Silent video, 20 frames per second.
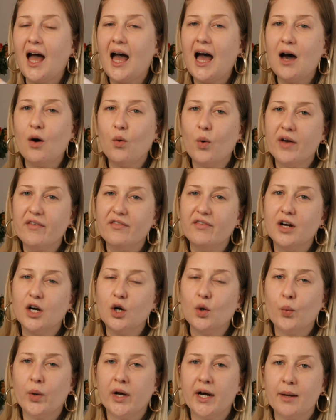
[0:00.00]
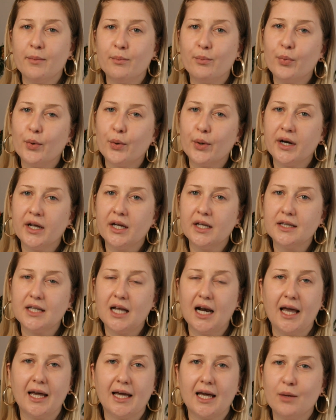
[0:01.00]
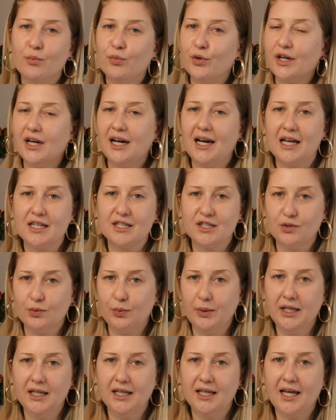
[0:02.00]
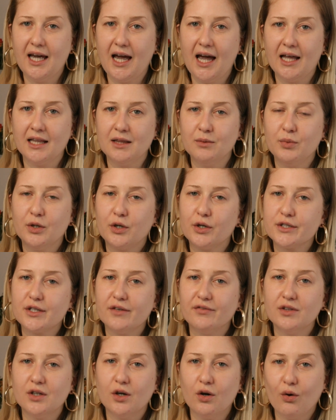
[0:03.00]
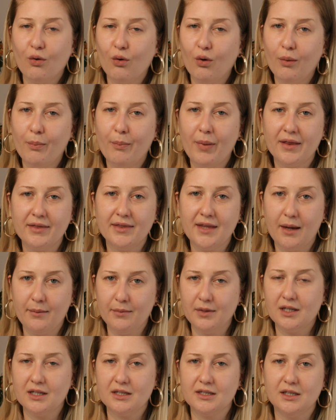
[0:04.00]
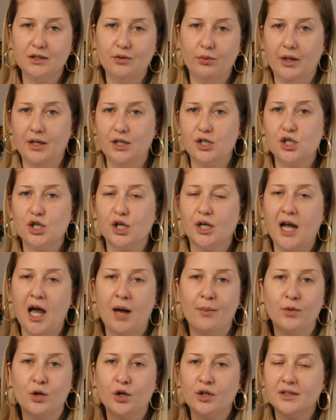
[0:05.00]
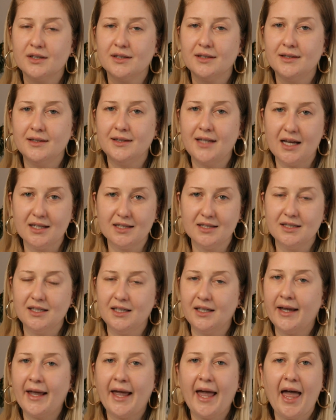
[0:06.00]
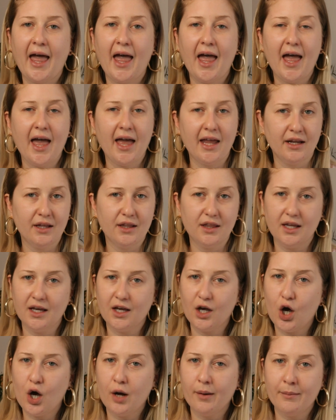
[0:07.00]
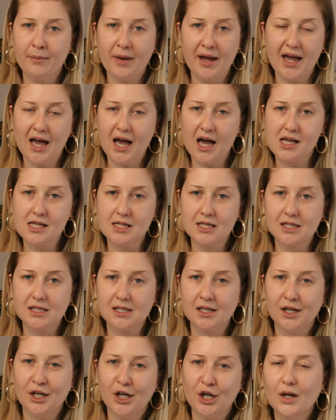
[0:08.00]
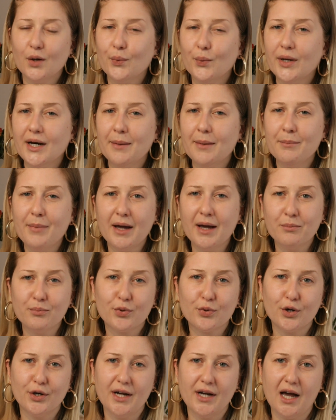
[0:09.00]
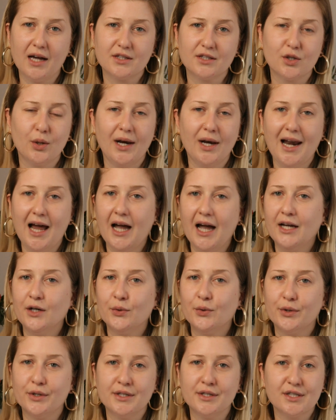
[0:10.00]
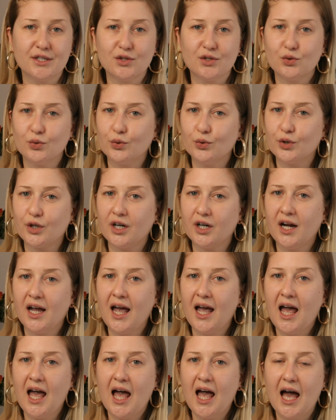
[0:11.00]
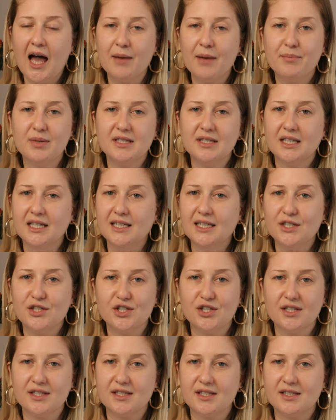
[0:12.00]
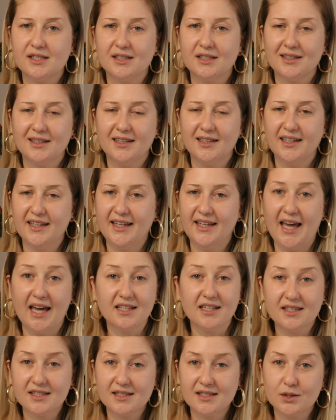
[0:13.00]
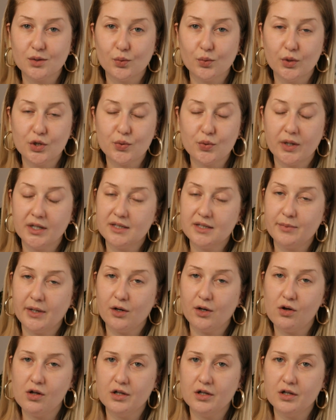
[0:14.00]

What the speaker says: However, when I bought it, I bought it last week, and because of the whole pandemic situation, I'm not testing anything on my hands. When I'm buying products online or in store, I basically just guess which one is my